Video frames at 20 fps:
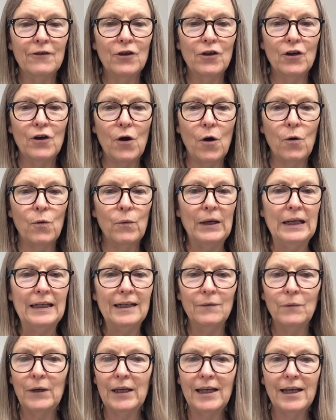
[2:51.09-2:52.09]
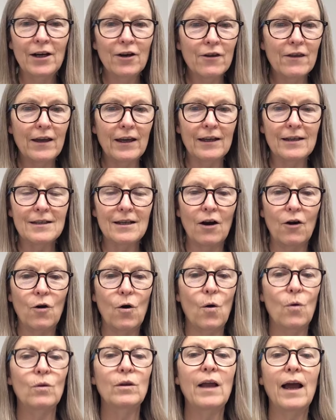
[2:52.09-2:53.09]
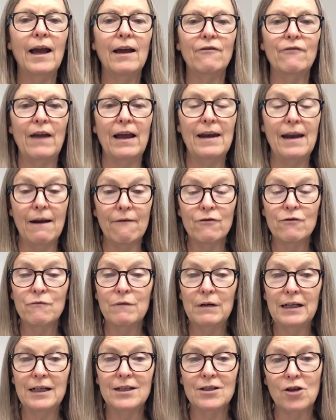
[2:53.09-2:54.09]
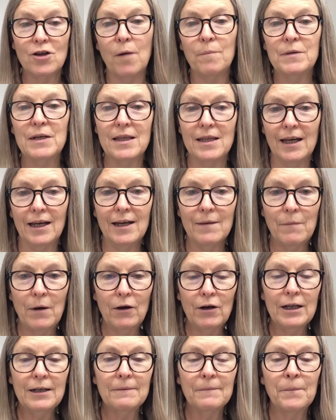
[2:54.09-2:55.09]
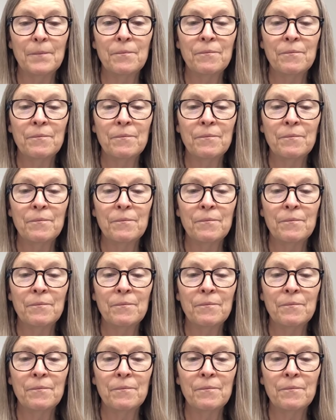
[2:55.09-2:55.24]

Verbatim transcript: you know, we, we hear things our whole life and never really stop to think about it.